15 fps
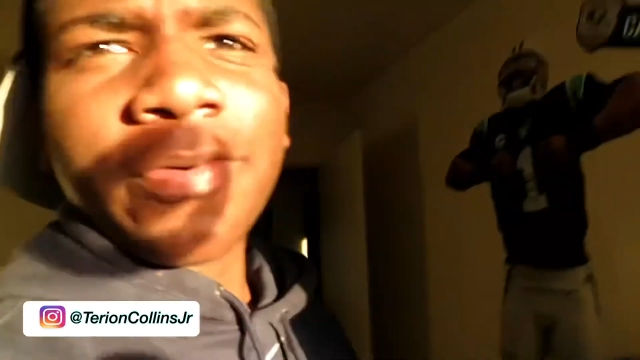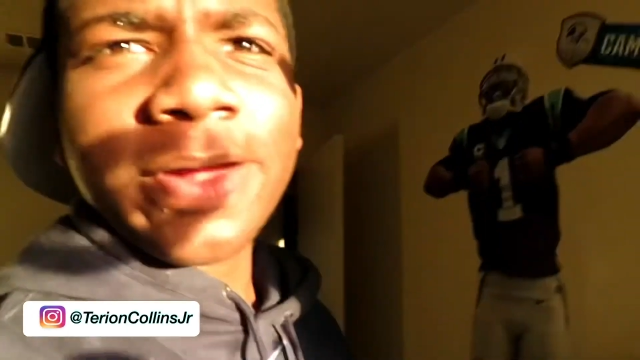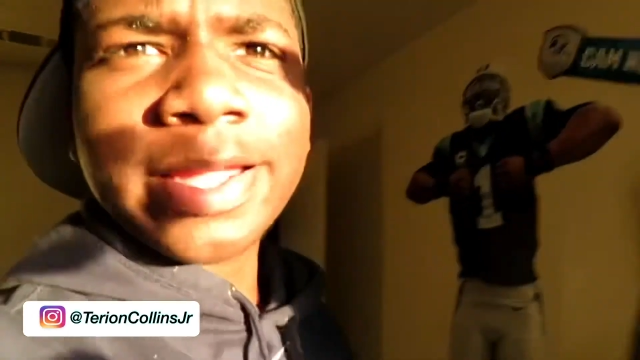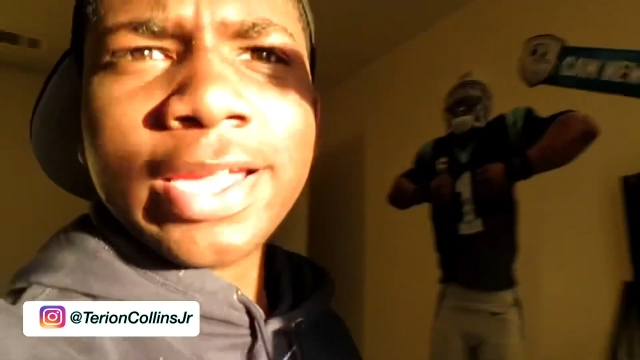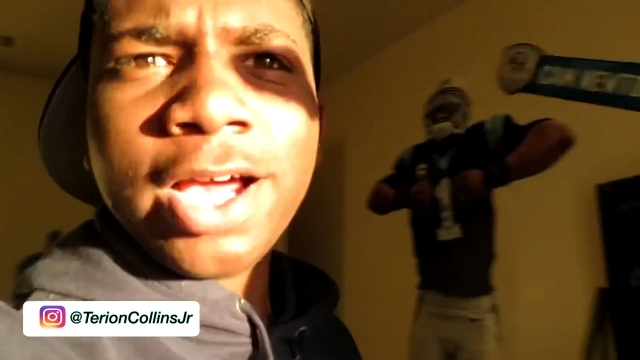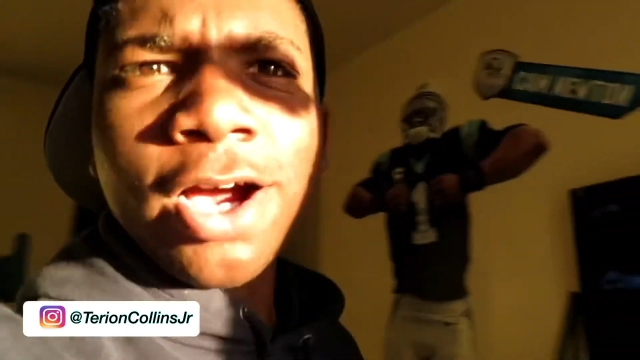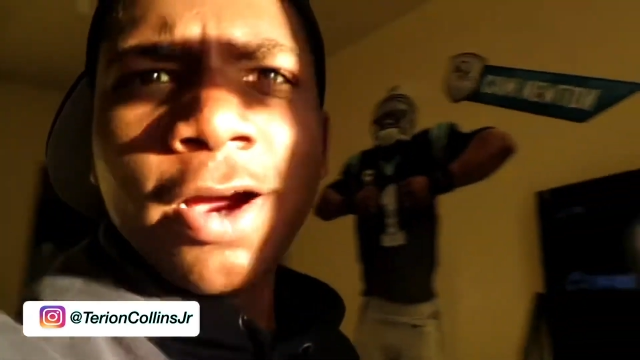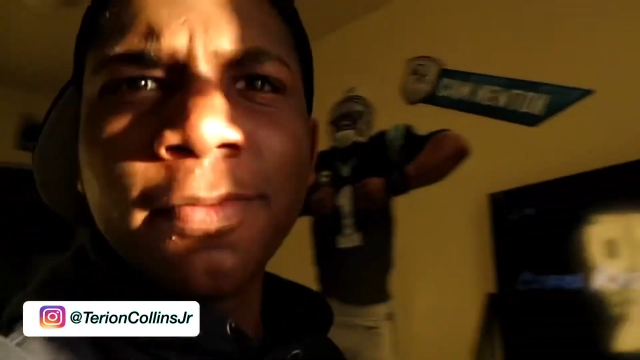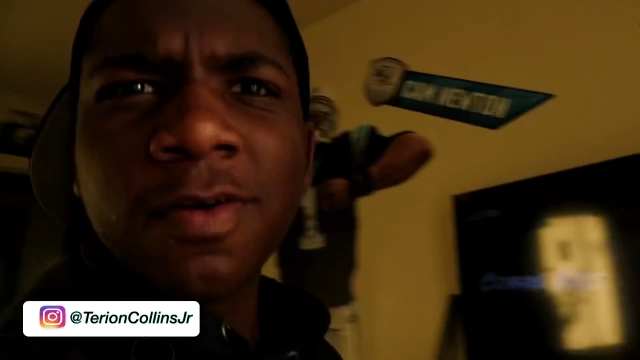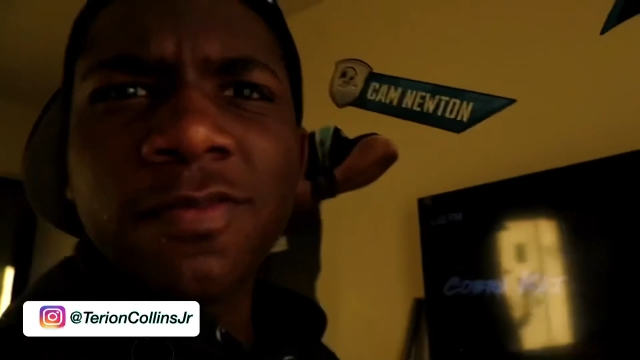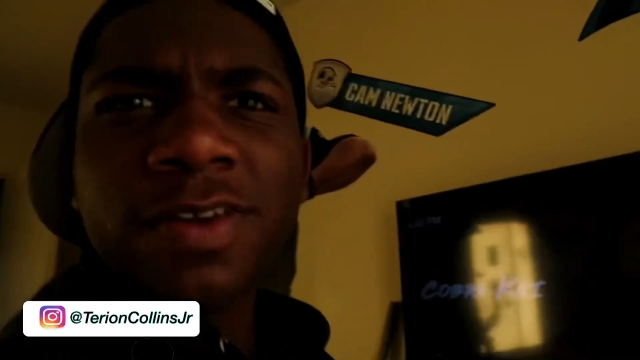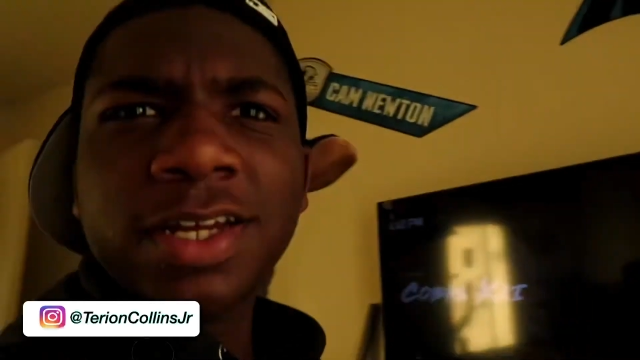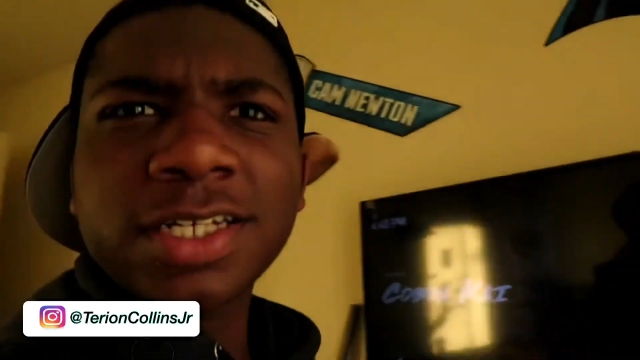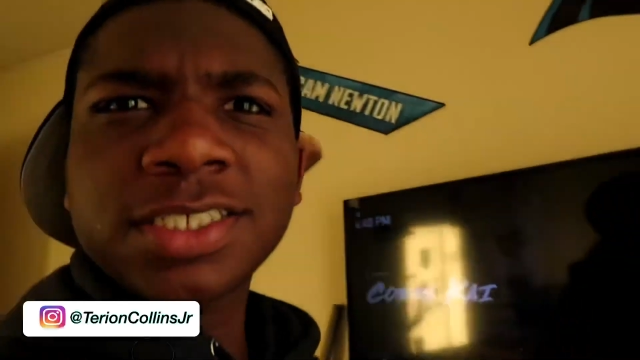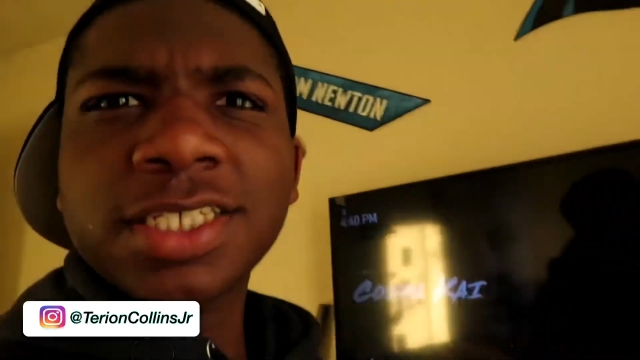right now I'm
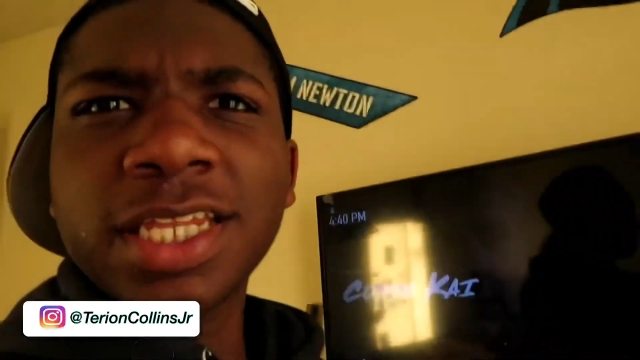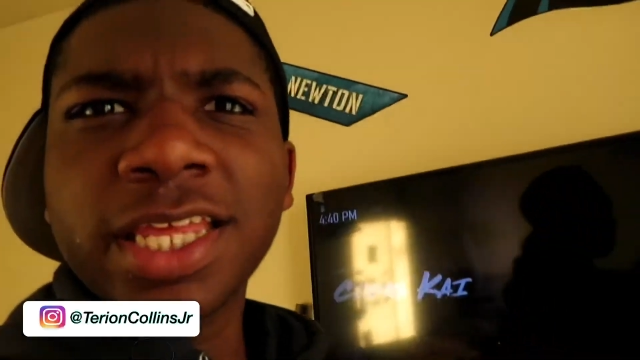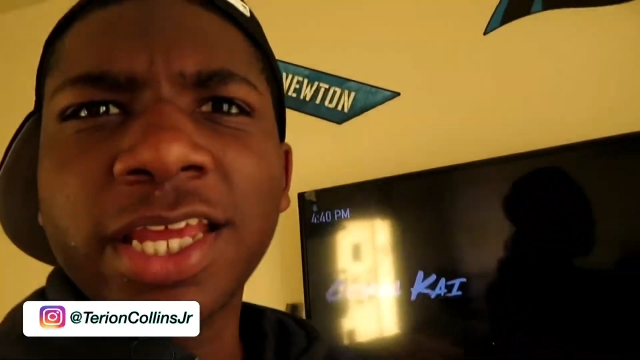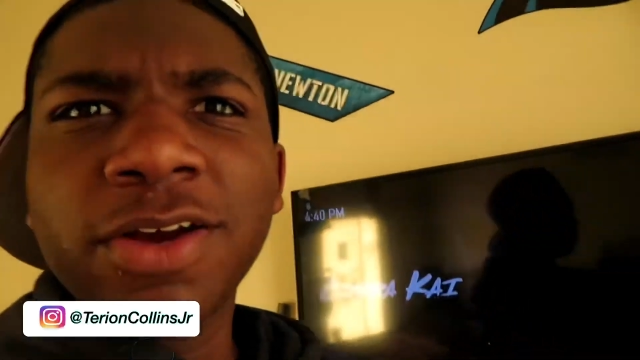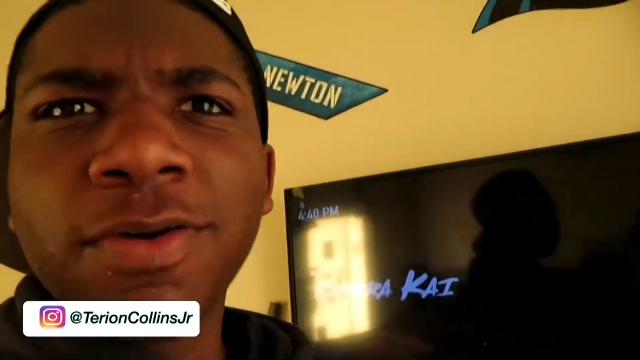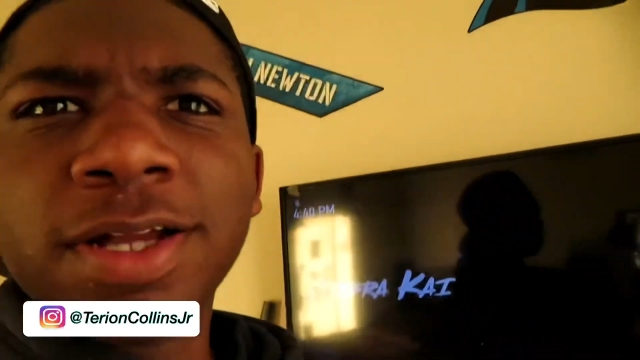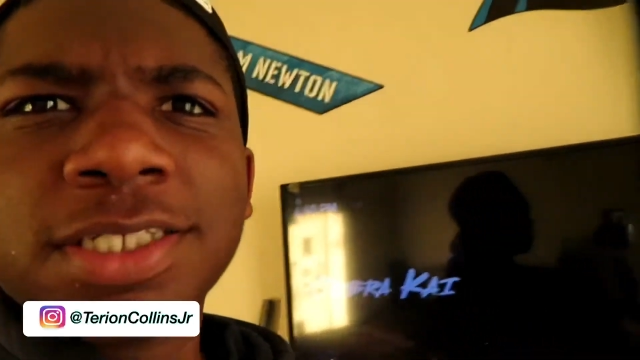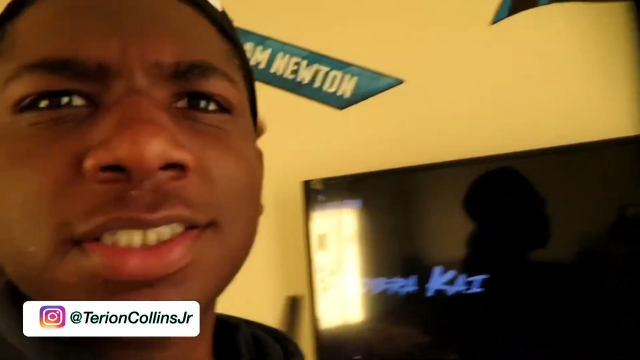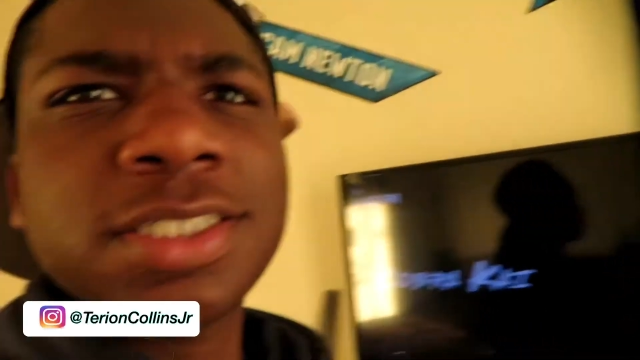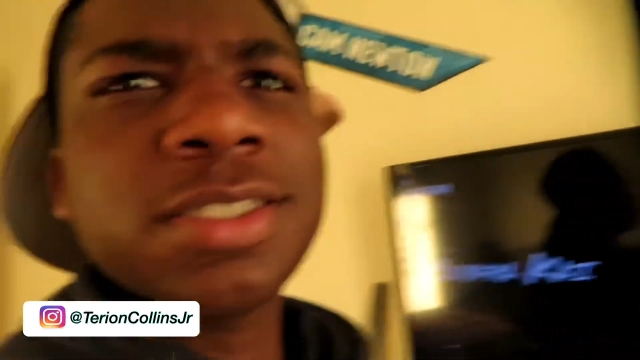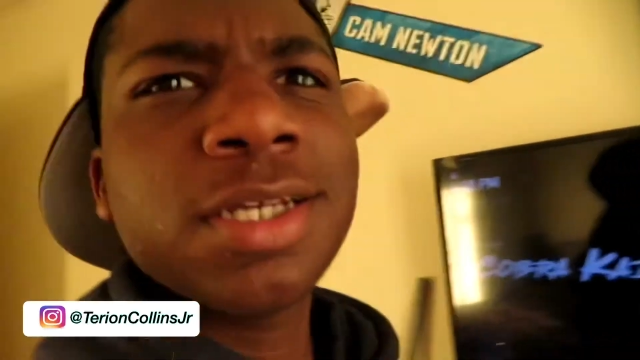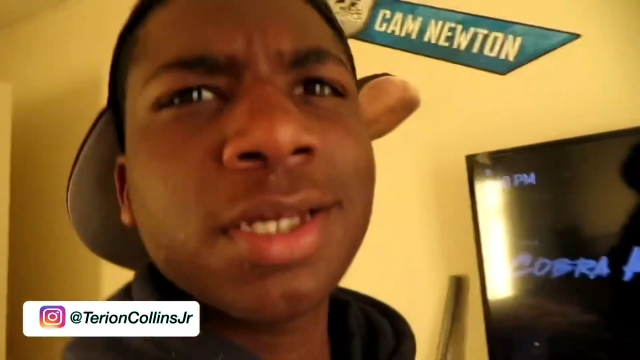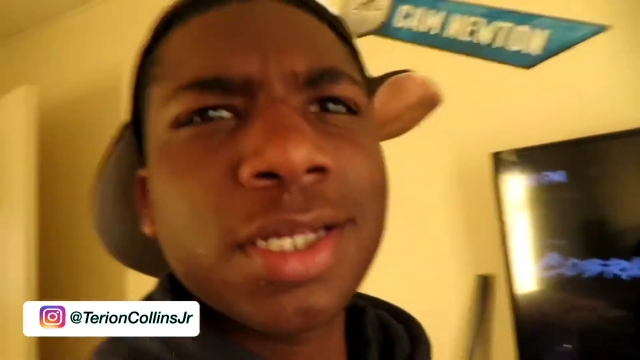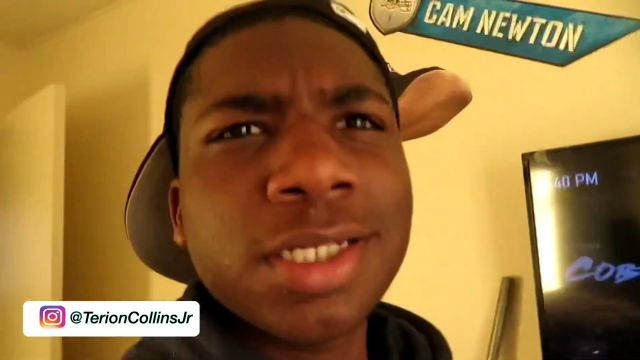over here sitting here watching